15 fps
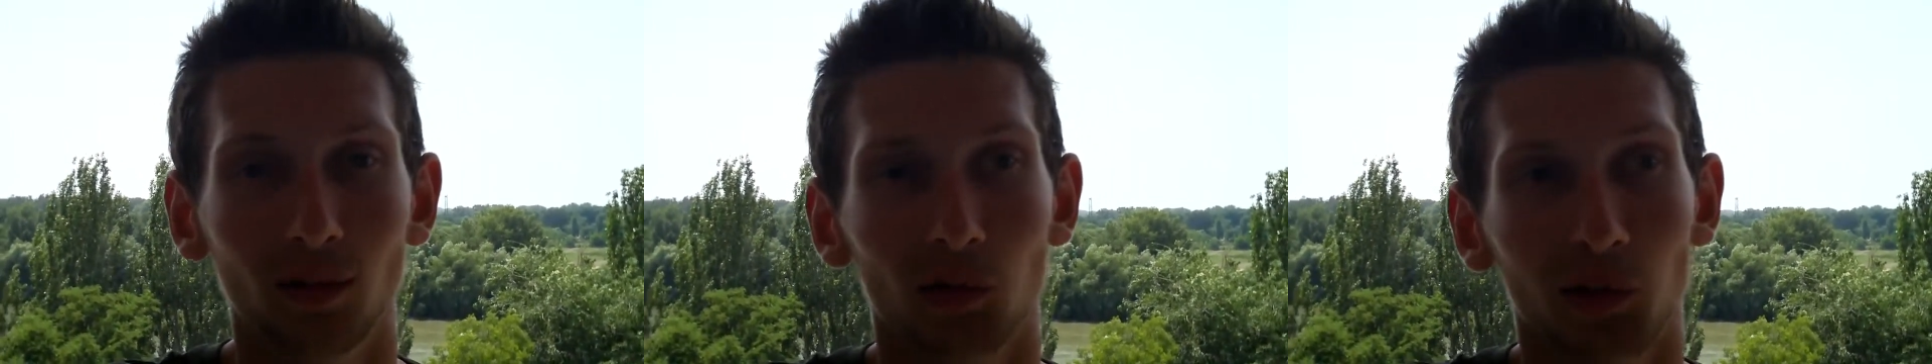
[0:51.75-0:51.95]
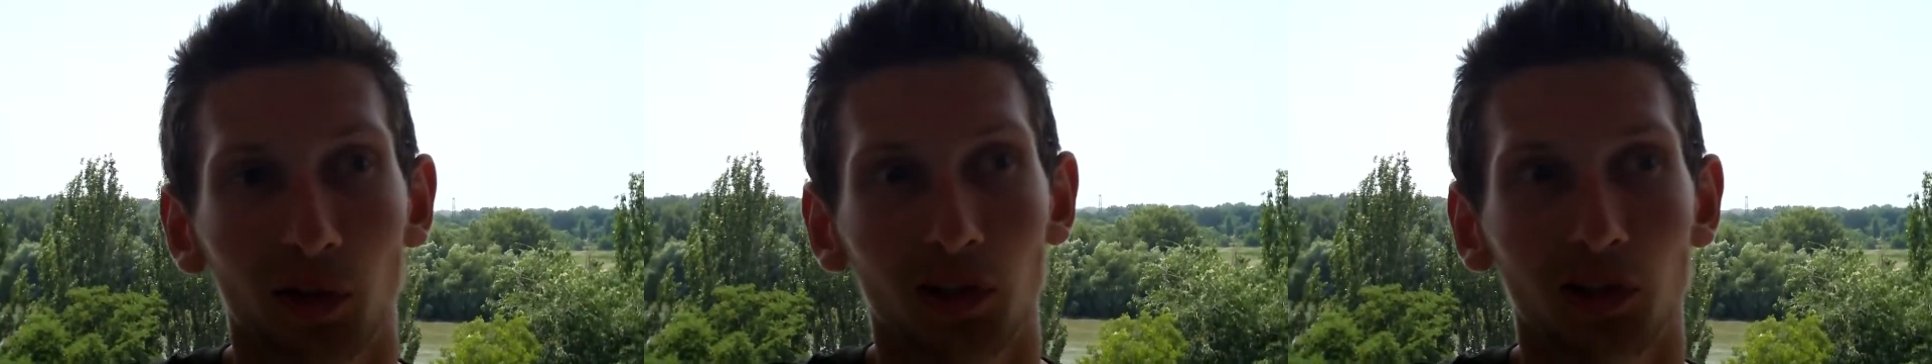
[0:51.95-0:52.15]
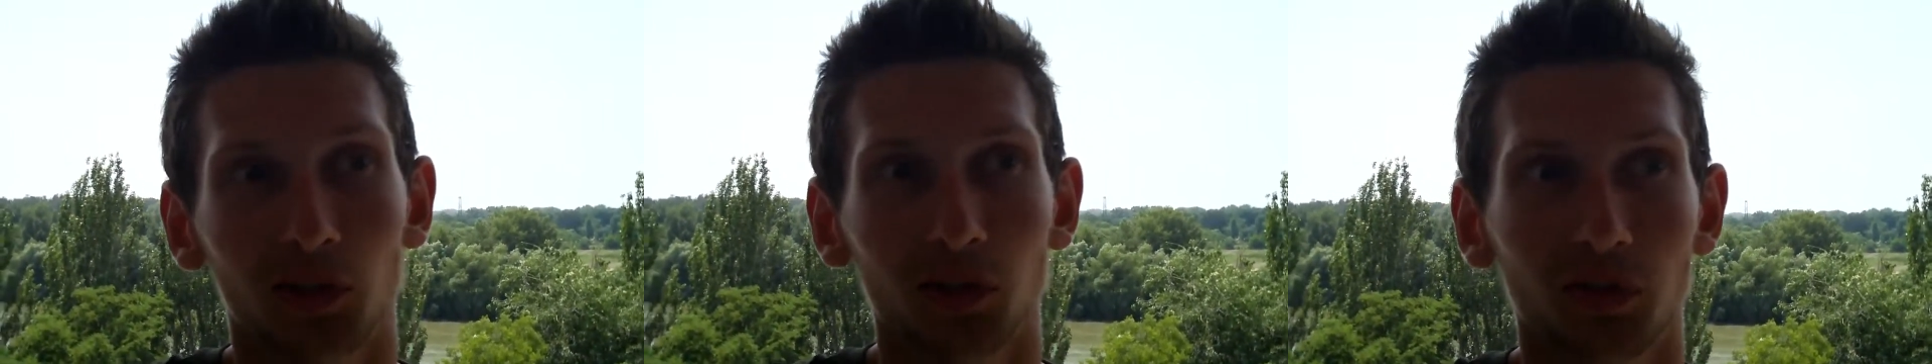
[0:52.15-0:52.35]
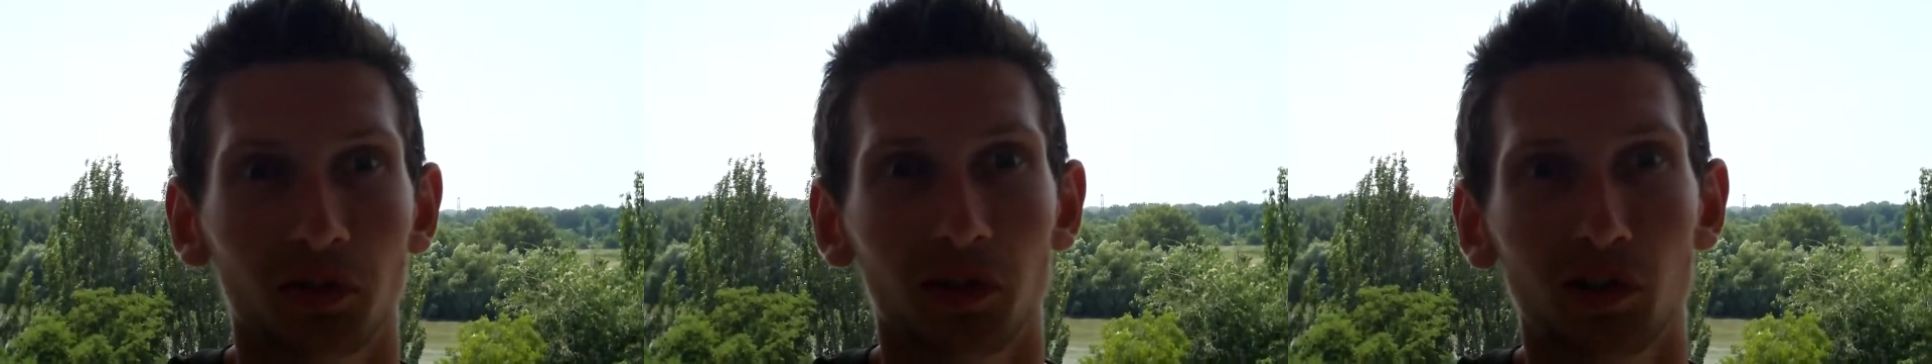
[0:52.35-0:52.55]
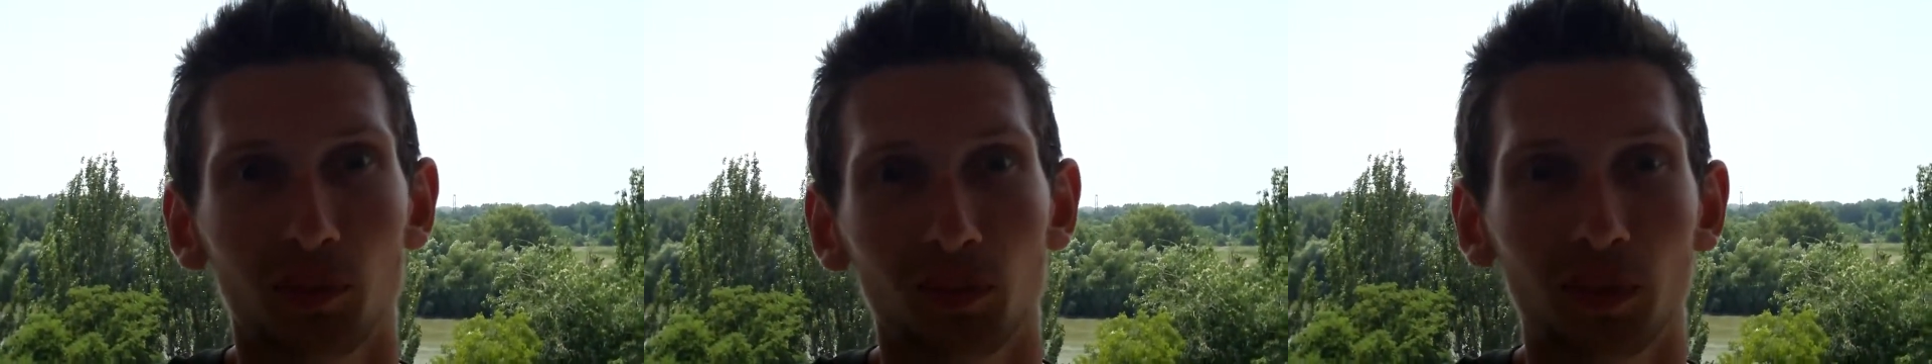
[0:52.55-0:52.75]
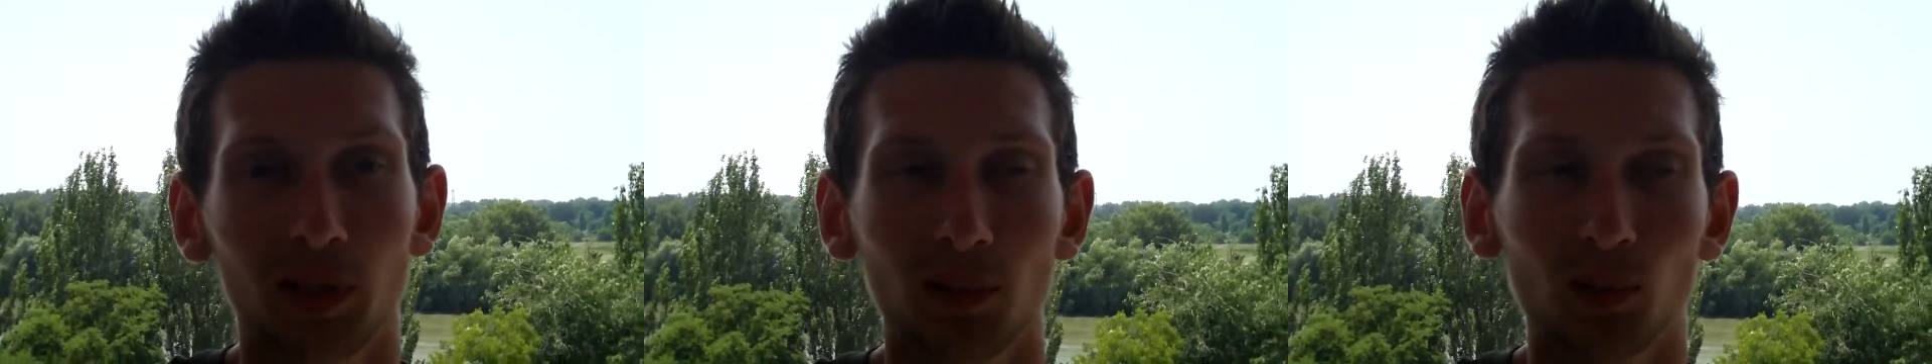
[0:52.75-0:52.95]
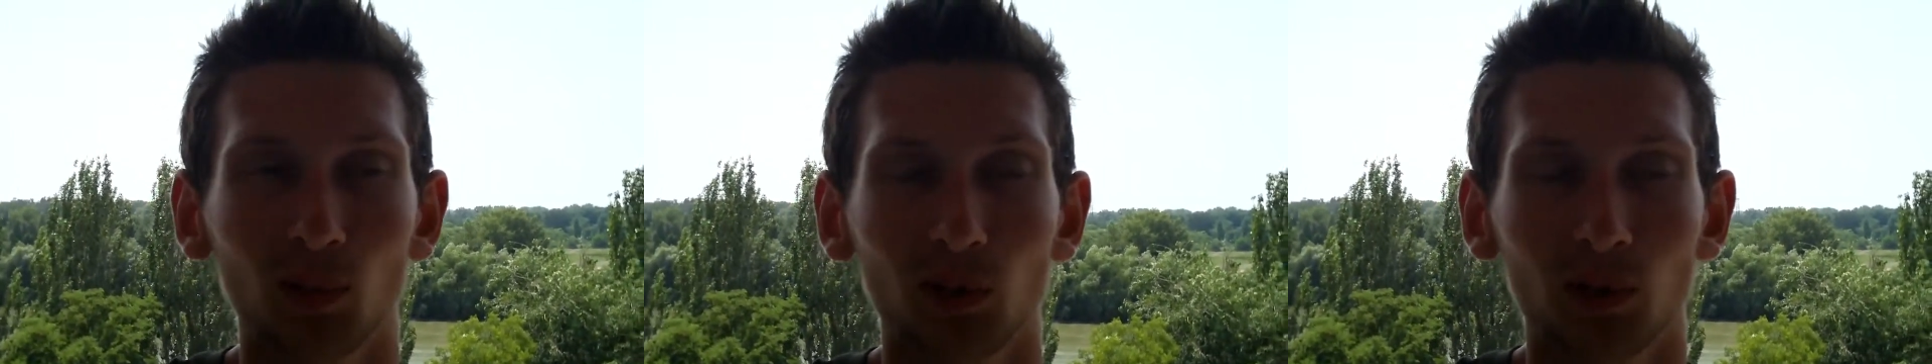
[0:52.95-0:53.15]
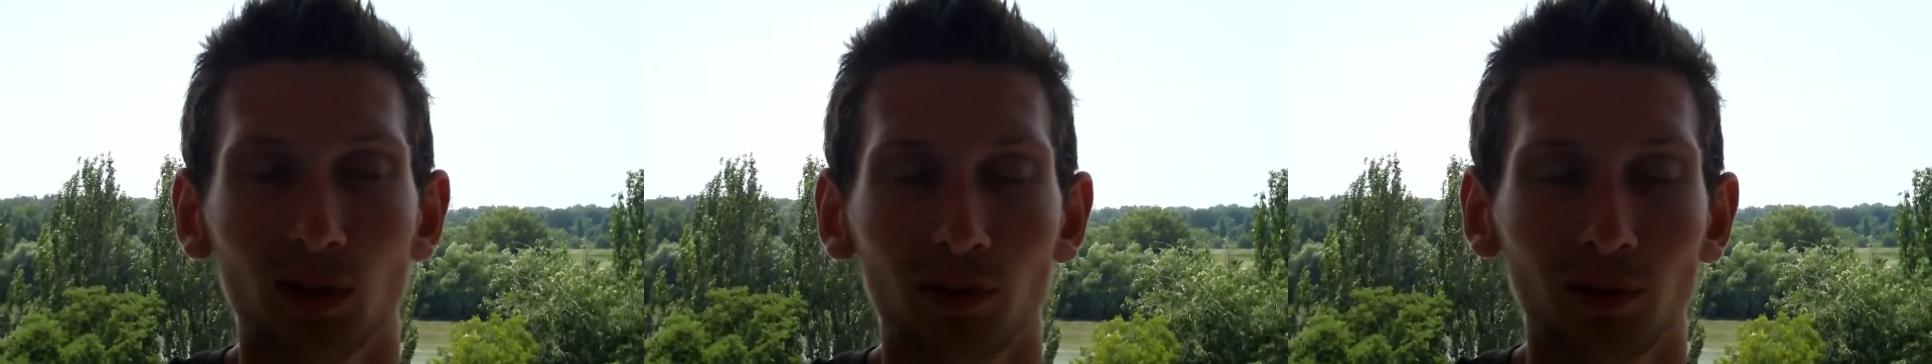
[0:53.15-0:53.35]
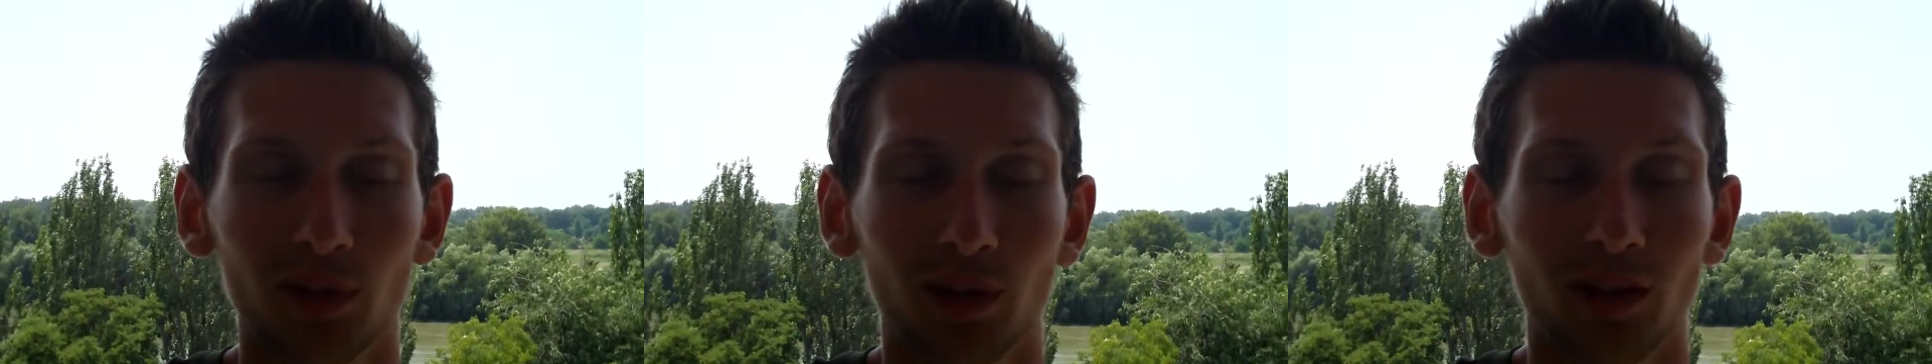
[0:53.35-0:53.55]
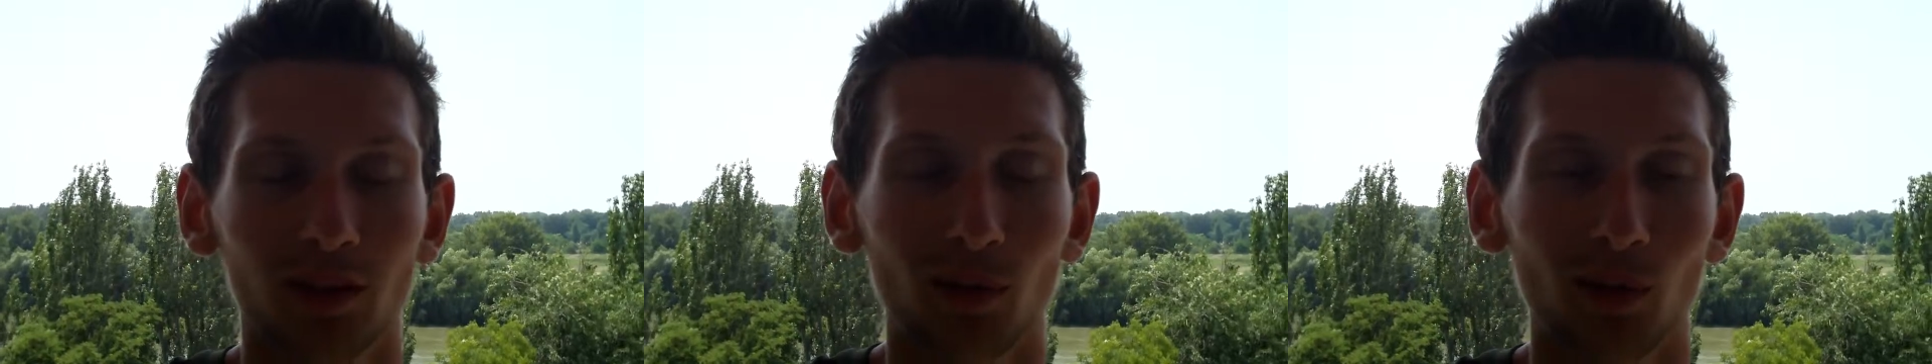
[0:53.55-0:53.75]
organised crime, people
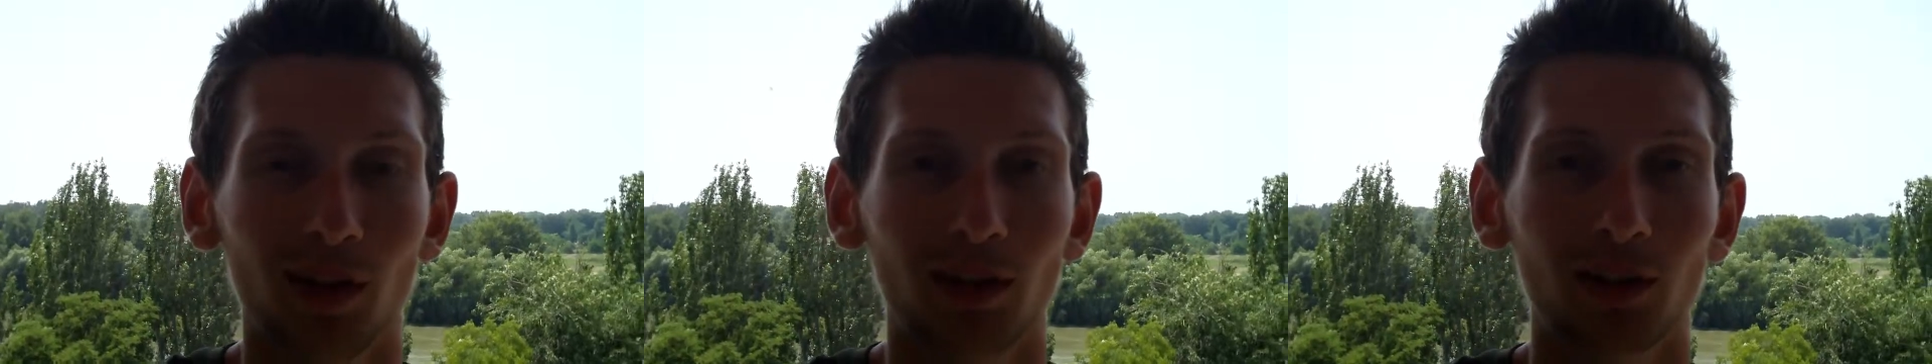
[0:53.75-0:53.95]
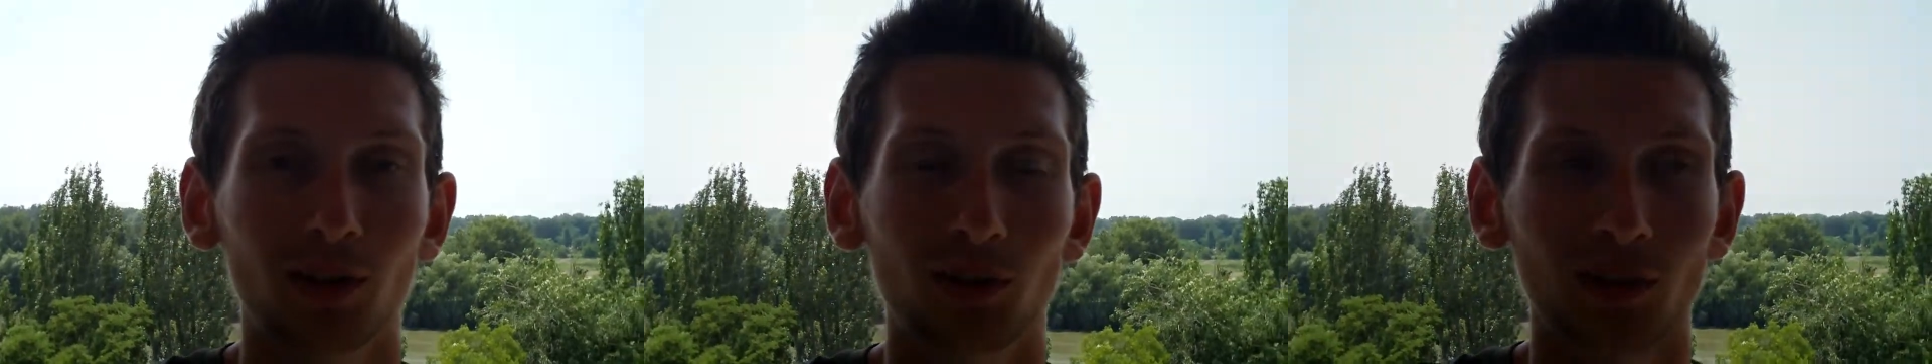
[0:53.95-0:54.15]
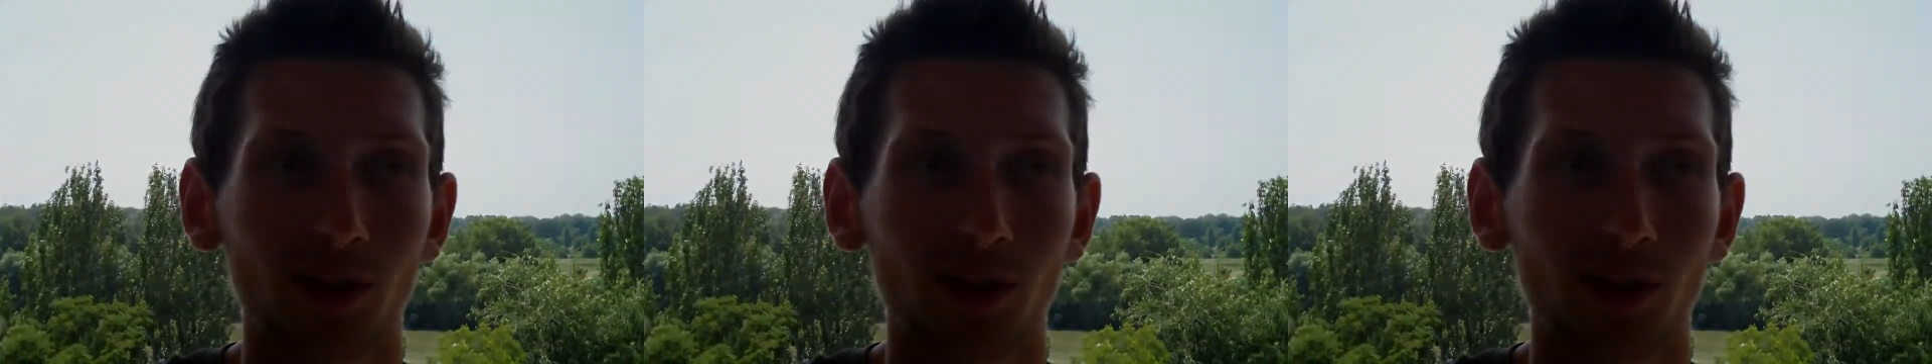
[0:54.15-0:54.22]
trafficking, all that good